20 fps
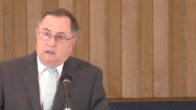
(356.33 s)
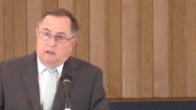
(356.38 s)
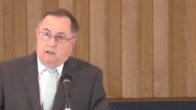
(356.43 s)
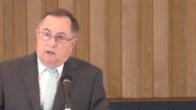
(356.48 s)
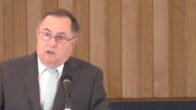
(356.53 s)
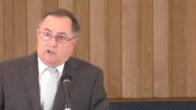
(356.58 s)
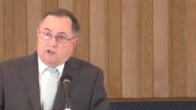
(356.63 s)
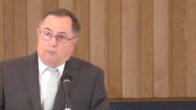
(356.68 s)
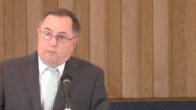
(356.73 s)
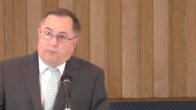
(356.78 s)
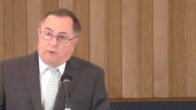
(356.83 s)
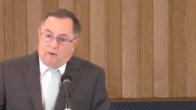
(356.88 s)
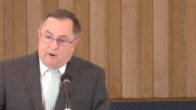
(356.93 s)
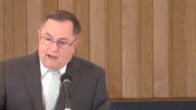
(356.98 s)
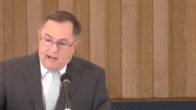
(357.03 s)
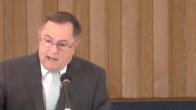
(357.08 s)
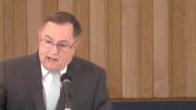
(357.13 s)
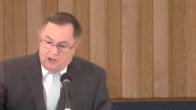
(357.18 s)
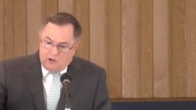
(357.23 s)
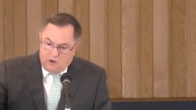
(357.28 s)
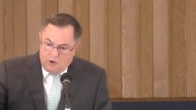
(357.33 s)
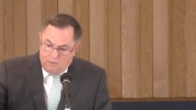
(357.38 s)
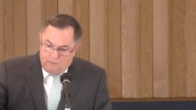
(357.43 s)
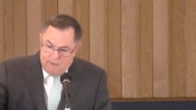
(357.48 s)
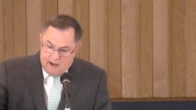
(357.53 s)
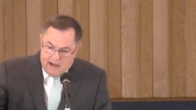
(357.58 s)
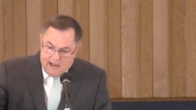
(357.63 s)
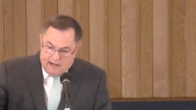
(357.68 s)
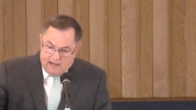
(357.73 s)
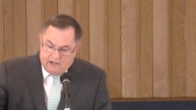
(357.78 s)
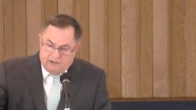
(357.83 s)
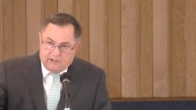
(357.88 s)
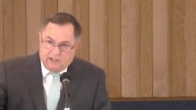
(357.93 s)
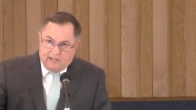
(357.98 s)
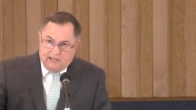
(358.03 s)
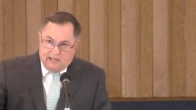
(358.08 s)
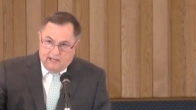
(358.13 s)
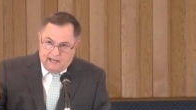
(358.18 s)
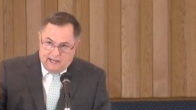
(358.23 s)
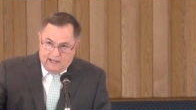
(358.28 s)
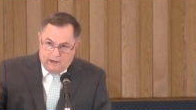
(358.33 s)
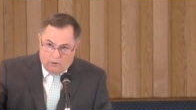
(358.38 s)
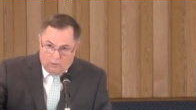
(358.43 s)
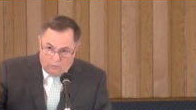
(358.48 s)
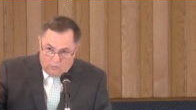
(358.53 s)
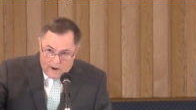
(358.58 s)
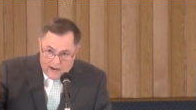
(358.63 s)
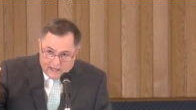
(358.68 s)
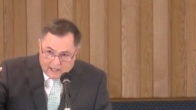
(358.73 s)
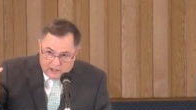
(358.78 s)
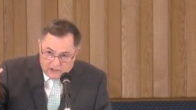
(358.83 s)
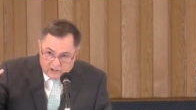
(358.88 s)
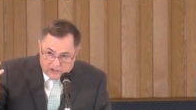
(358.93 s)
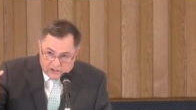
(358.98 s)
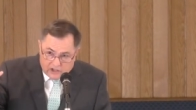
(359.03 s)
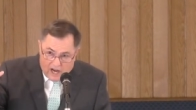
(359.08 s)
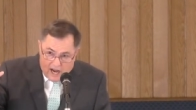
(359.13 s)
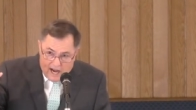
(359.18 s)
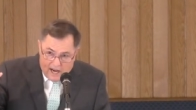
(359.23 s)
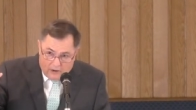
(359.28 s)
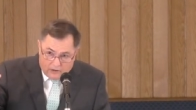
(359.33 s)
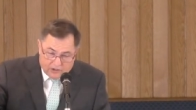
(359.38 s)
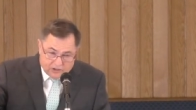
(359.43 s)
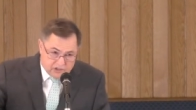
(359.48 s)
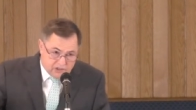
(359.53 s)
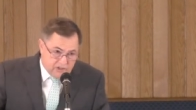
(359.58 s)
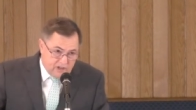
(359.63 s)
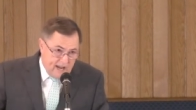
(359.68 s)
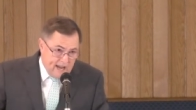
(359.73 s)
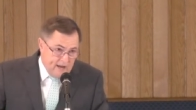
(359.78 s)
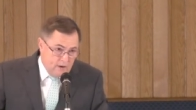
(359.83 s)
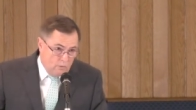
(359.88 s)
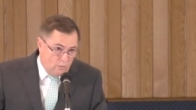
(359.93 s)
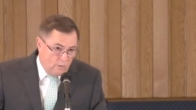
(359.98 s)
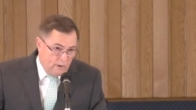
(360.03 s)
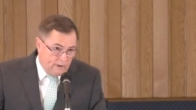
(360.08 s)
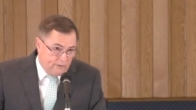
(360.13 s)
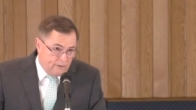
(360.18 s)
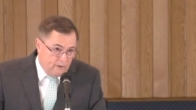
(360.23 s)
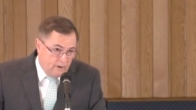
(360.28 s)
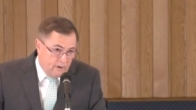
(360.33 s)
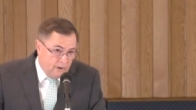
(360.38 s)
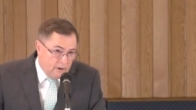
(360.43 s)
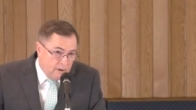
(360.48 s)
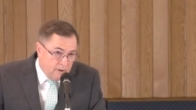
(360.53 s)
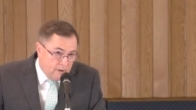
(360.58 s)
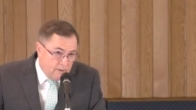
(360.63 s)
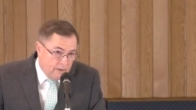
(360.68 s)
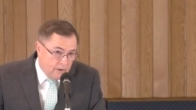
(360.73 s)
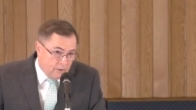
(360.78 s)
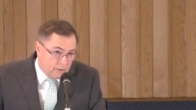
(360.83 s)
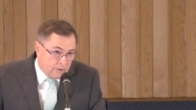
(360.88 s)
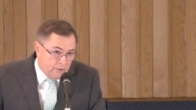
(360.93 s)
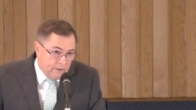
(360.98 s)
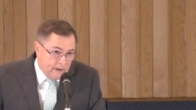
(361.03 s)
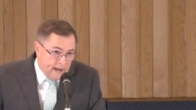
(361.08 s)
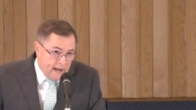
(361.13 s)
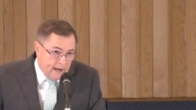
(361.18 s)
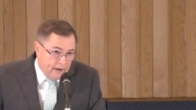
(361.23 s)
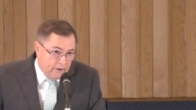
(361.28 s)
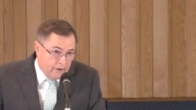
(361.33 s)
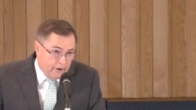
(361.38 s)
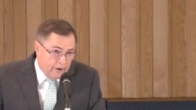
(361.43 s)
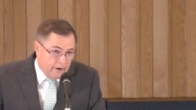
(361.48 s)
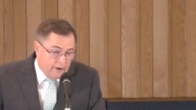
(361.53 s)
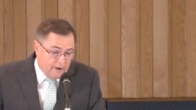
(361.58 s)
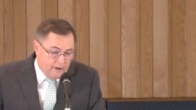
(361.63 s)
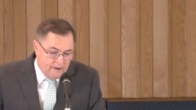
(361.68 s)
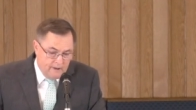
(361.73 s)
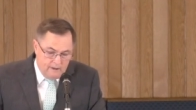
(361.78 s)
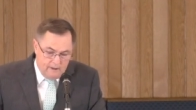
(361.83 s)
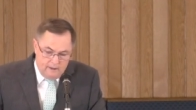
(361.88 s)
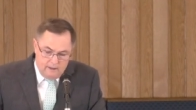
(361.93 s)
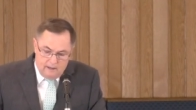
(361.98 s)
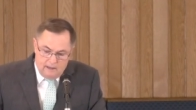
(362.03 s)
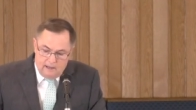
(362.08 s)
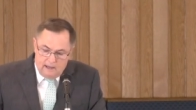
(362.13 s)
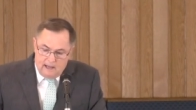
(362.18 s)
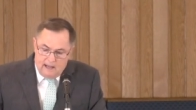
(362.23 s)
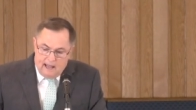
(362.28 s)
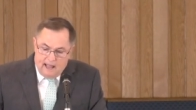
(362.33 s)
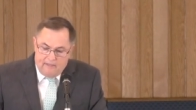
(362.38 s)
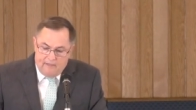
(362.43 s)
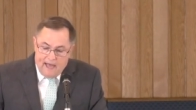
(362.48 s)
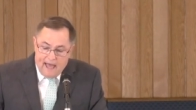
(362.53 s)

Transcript: to bring humanity in a reconciled state with their Creator. And that